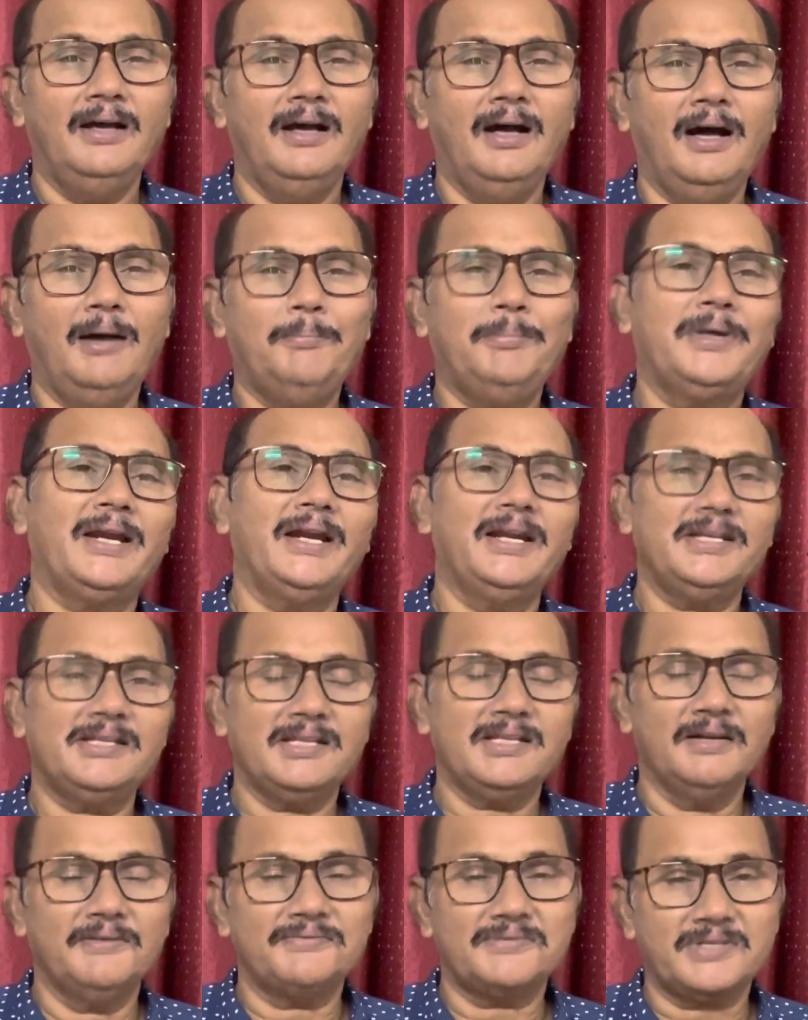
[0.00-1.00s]

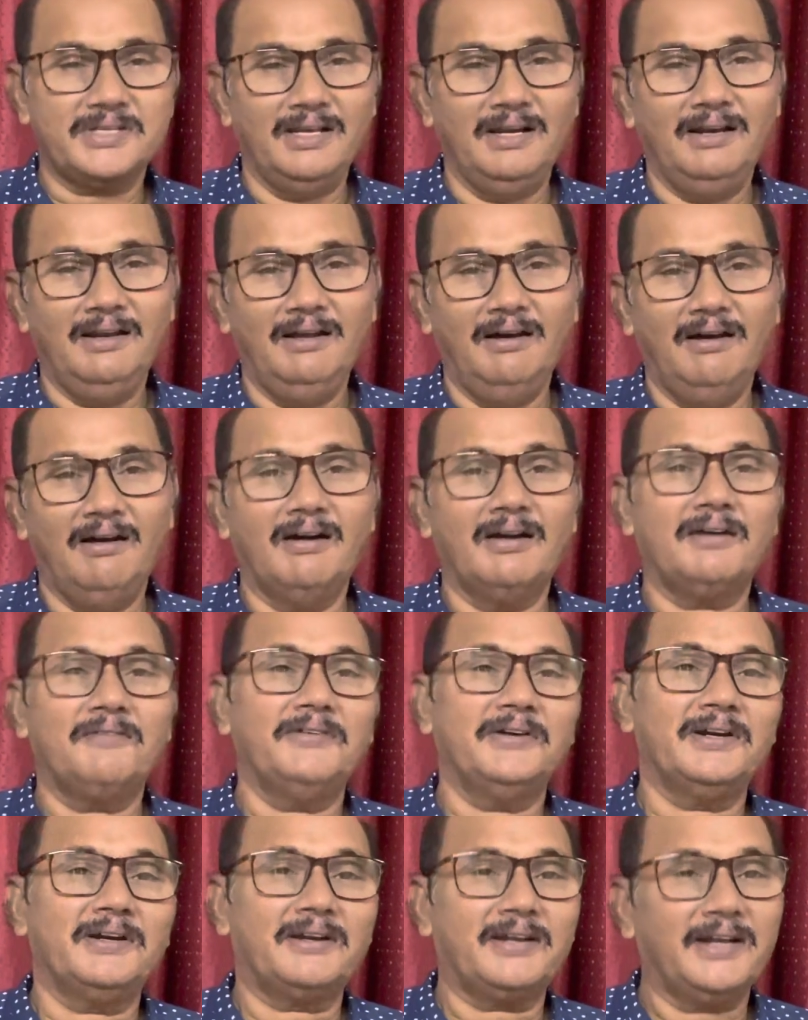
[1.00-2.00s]
upgradation of skill or
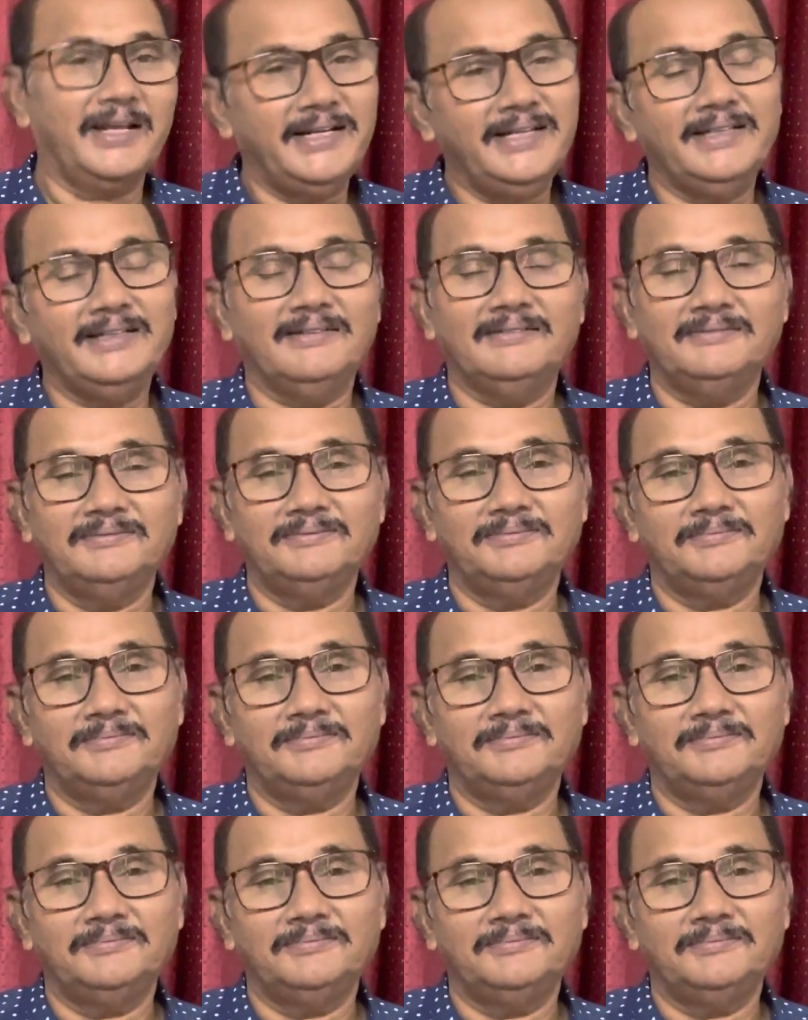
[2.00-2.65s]
for training.